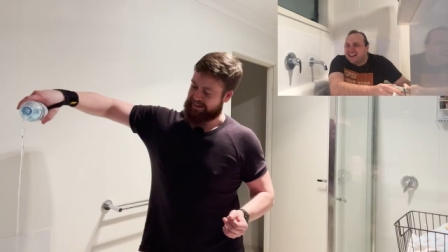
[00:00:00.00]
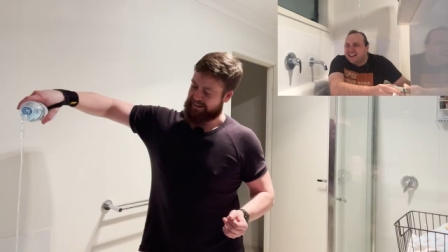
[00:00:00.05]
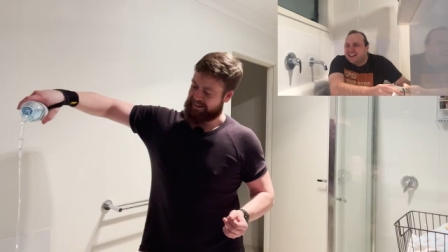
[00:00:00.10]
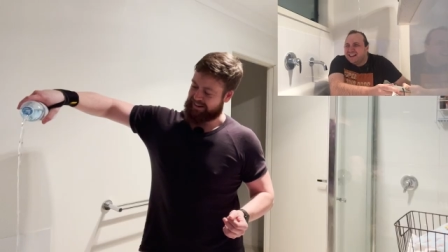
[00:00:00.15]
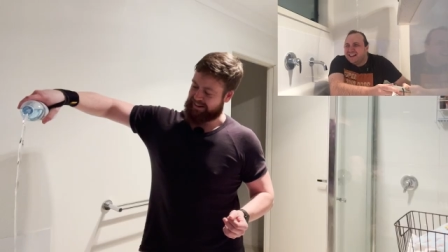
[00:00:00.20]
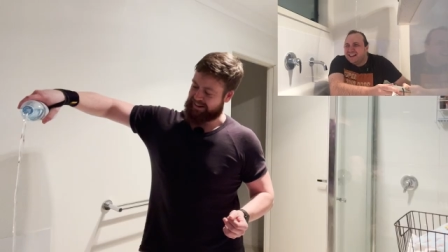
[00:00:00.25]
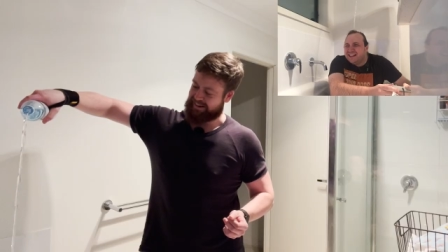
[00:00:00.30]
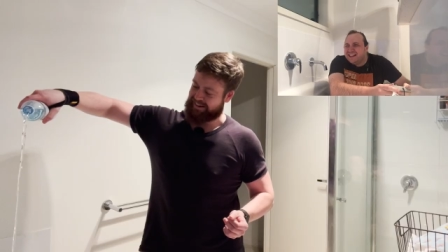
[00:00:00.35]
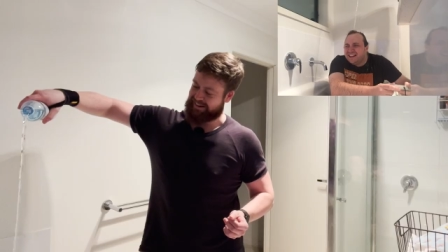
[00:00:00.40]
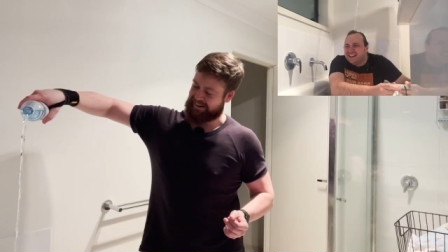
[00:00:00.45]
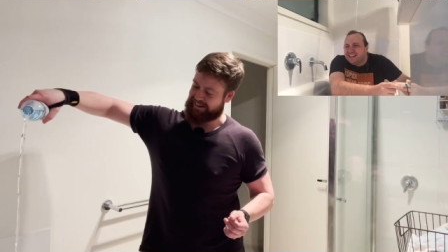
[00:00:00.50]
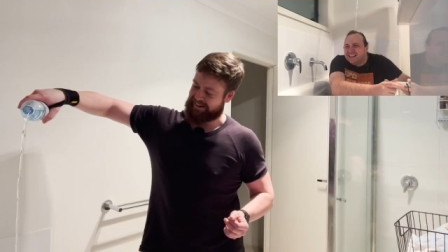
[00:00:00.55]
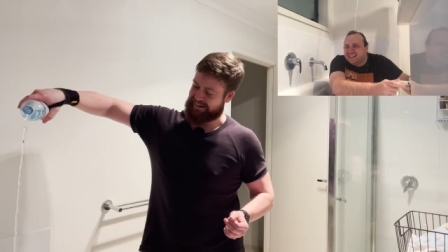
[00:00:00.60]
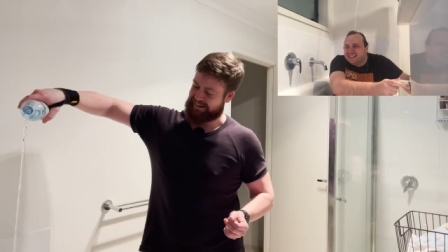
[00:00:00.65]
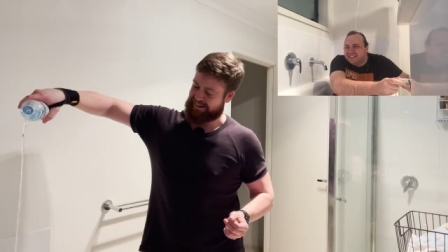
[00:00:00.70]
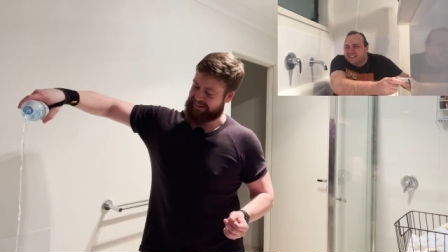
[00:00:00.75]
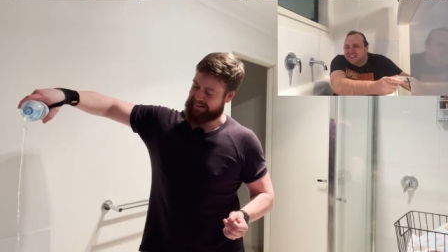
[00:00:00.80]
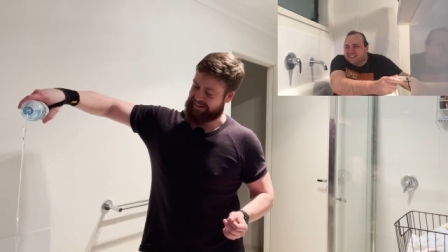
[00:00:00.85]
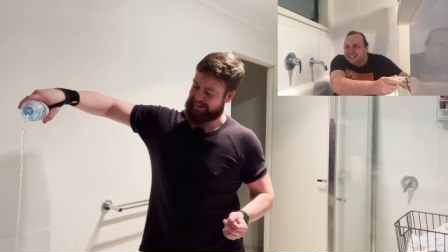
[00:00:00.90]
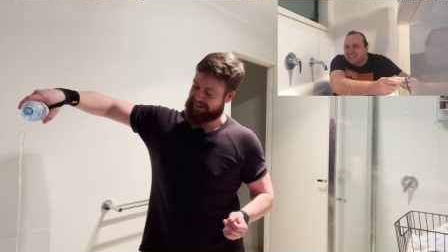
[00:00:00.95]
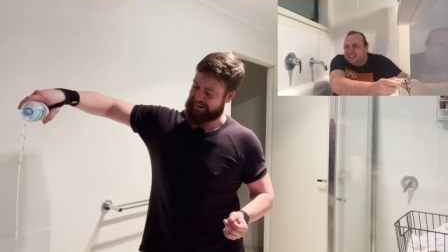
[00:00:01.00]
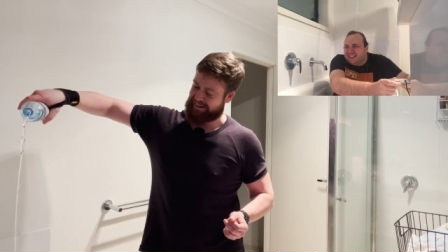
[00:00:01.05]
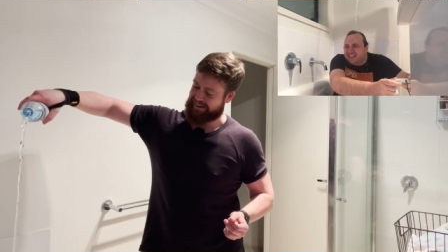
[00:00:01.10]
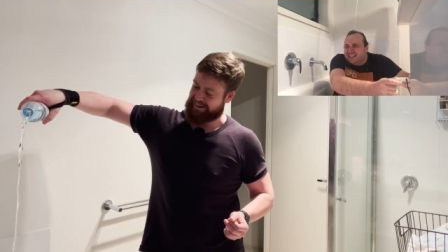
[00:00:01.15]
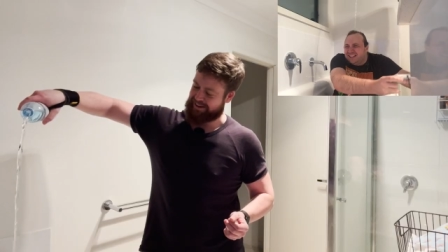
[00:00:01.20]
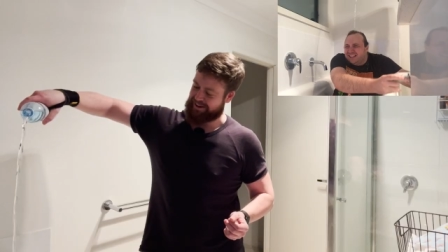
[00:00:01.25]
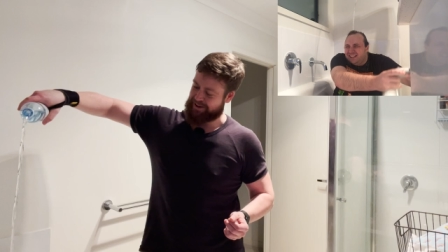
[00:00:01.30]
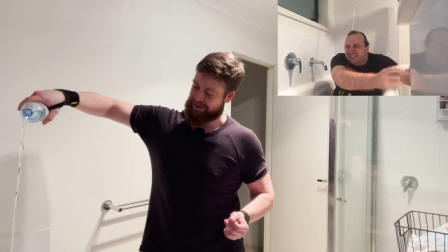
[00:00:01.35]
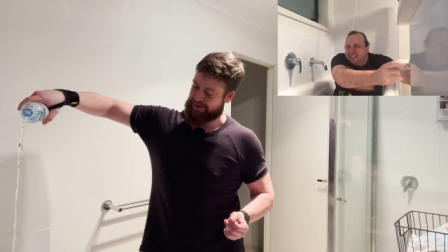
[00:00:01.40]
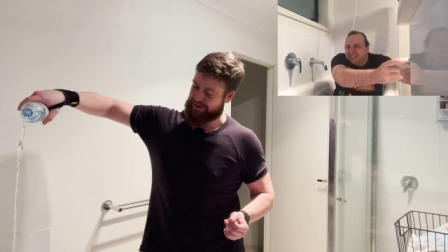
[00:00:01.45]

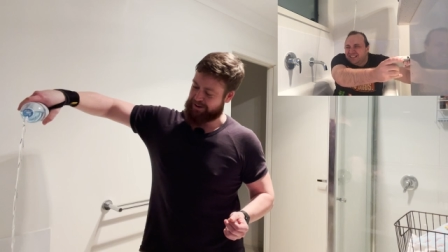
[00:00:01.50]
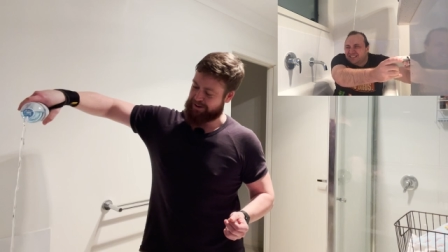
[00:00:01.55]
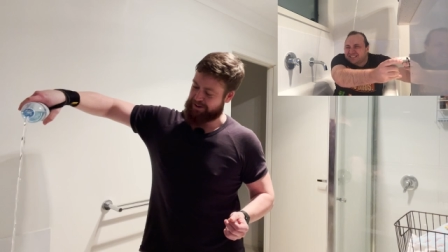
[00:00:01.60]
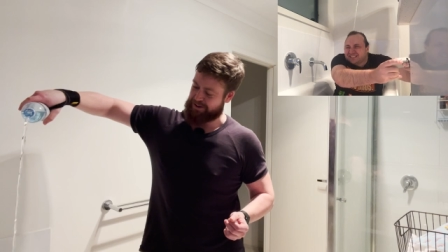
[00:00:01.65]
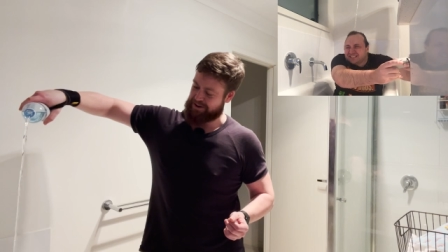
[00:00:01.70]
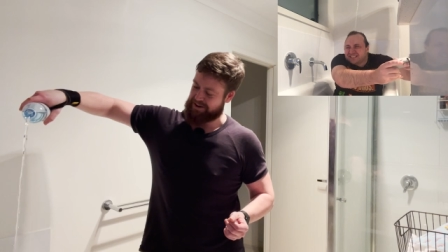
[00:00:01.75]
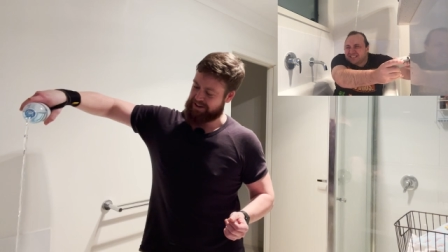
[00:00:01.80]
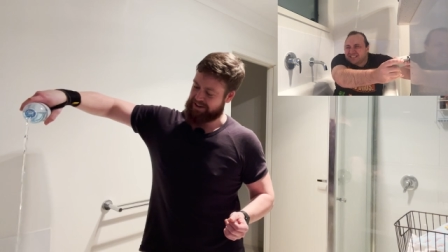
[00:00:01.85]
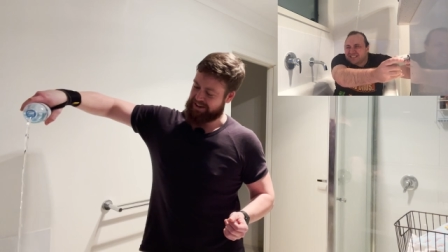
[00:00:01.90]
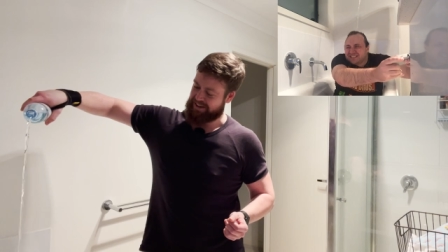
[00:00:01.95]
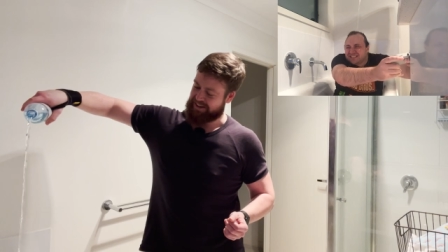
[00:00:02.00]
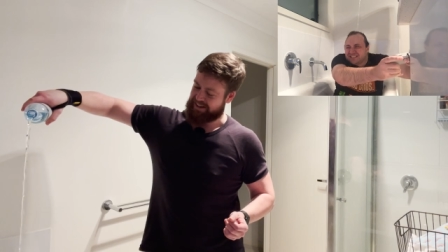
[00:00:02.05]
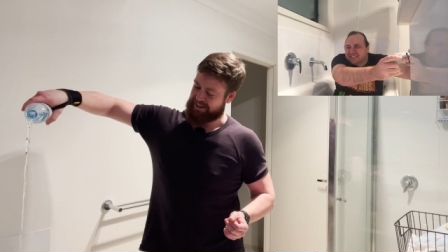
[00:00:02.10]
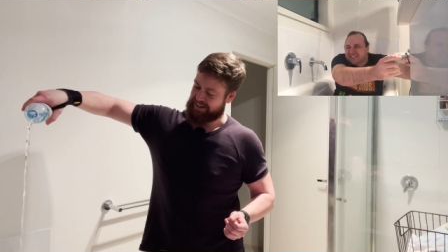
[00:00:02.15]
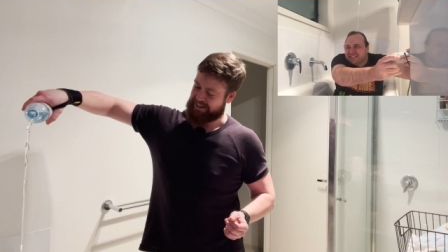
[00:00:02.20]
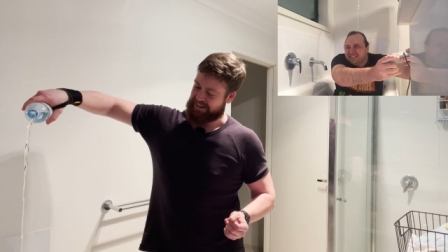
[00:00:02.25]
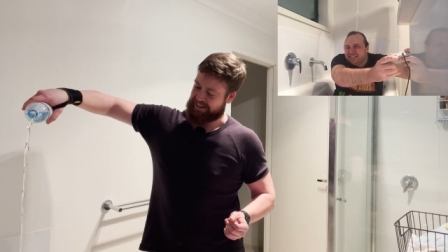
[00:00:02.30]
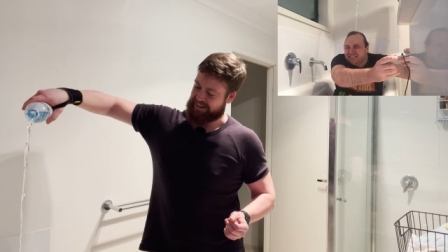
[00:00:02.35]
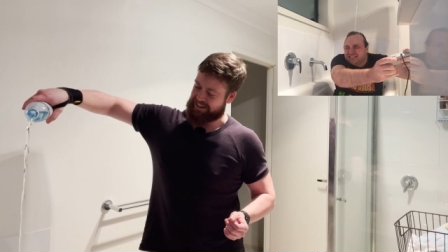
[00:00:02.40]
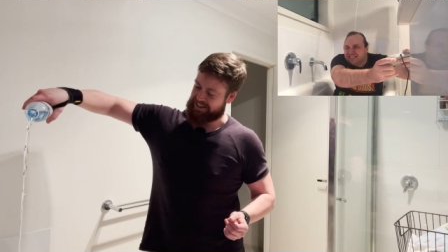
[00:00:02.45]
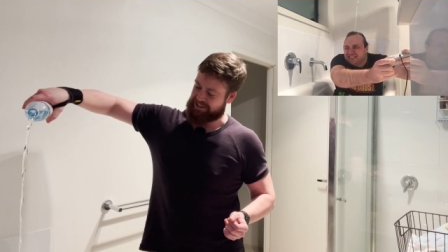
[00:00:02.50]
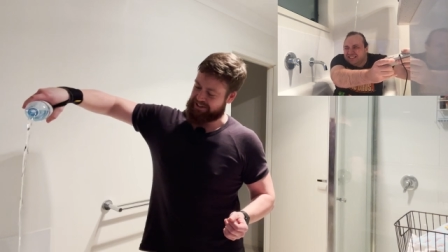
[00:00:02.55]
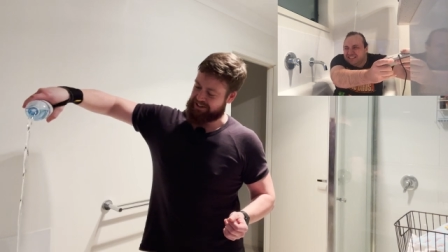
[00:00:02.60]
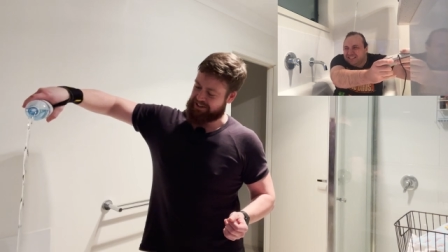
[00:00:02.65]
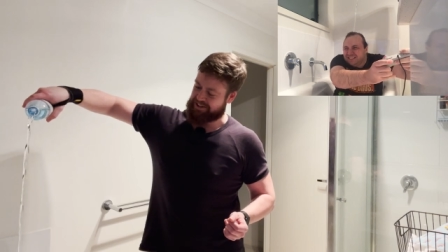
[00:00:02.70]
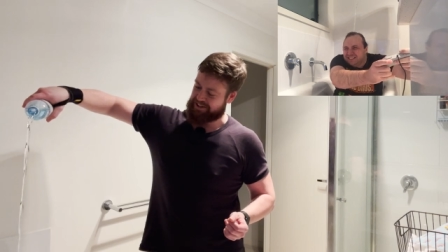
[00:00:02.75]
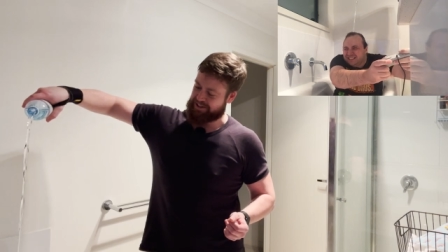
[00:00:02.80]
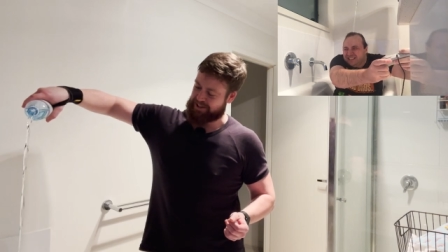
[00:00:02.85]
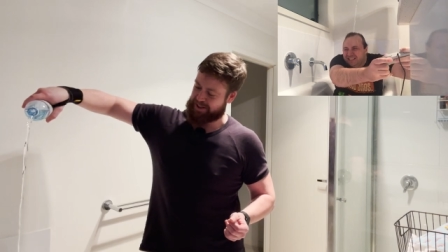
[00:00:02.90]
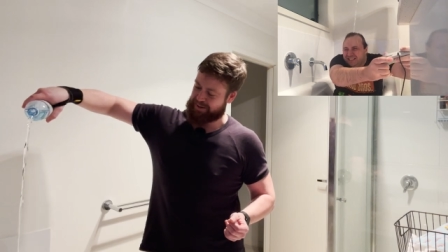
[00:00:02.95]
There you go.
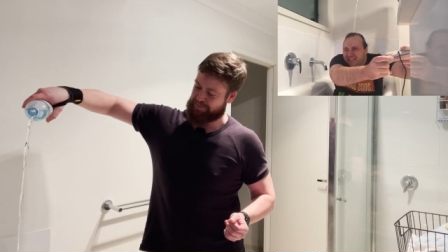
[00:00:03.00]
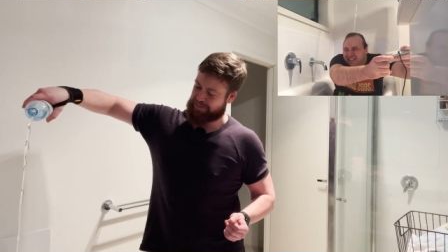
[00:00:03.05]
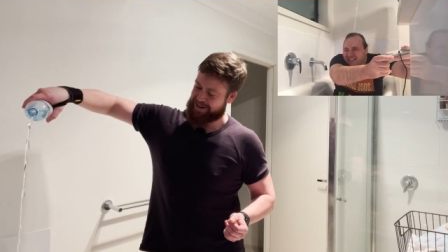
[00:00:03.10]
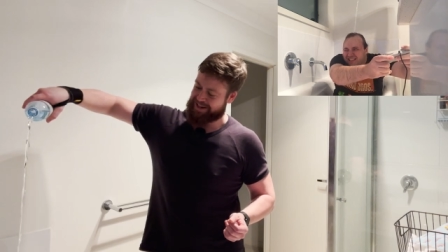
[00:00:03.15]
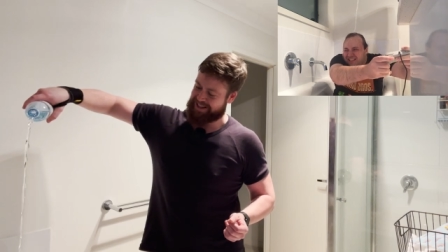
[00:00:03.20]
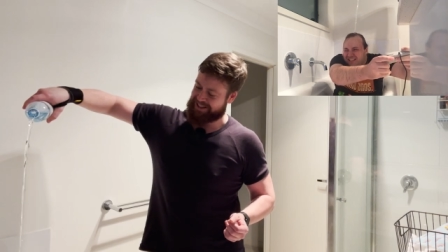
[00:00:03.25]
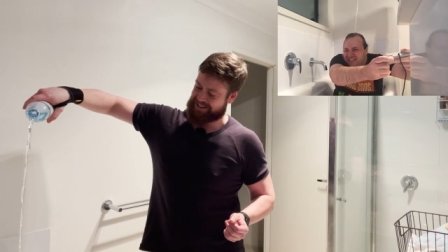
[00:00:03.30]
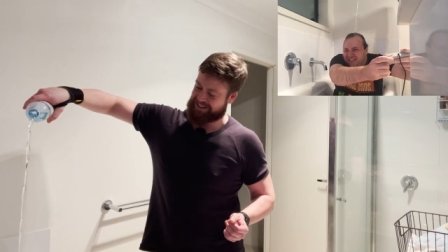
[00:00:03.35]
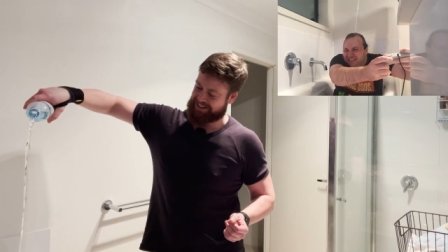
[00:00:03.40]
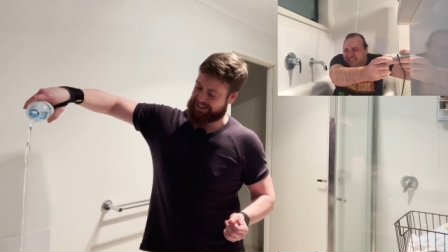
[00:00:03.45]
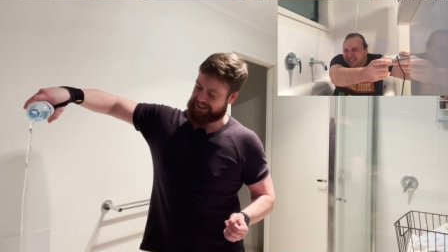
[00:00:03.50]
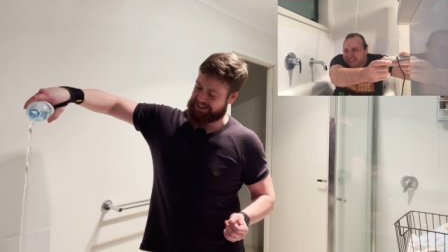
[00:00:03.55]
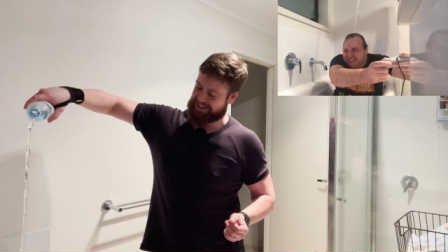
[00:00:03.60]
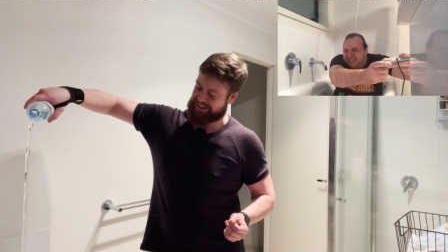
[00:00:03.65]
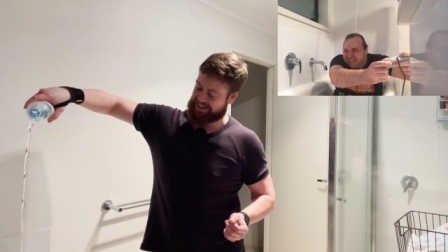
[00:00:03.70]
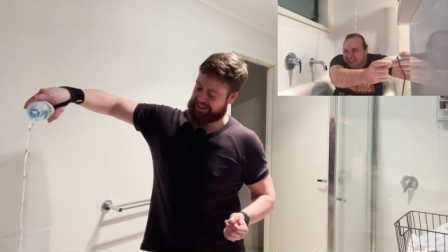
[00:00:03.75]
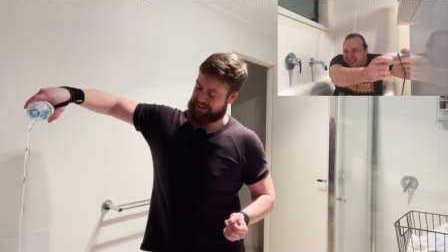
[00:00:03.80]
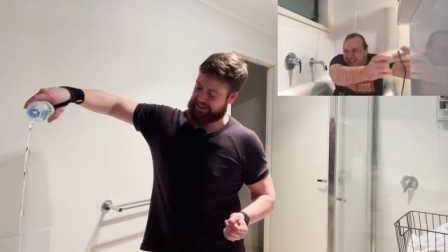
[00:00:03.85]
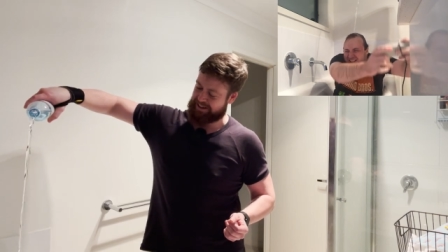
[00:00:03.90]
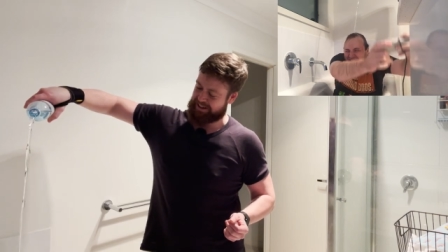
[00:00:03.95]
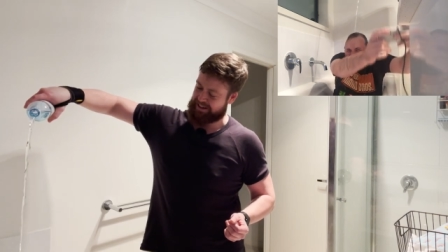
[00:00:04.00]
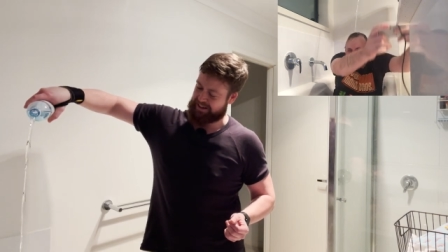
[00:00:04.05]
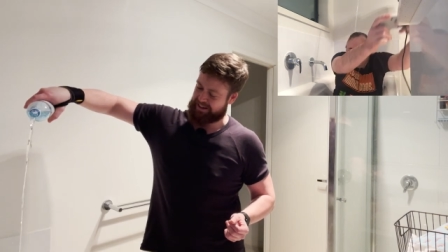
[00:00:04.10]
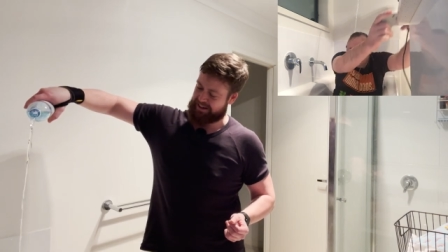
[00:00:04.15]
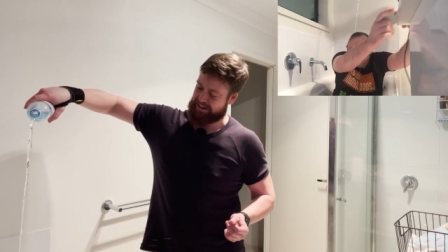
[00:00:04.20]
Eat your spinach.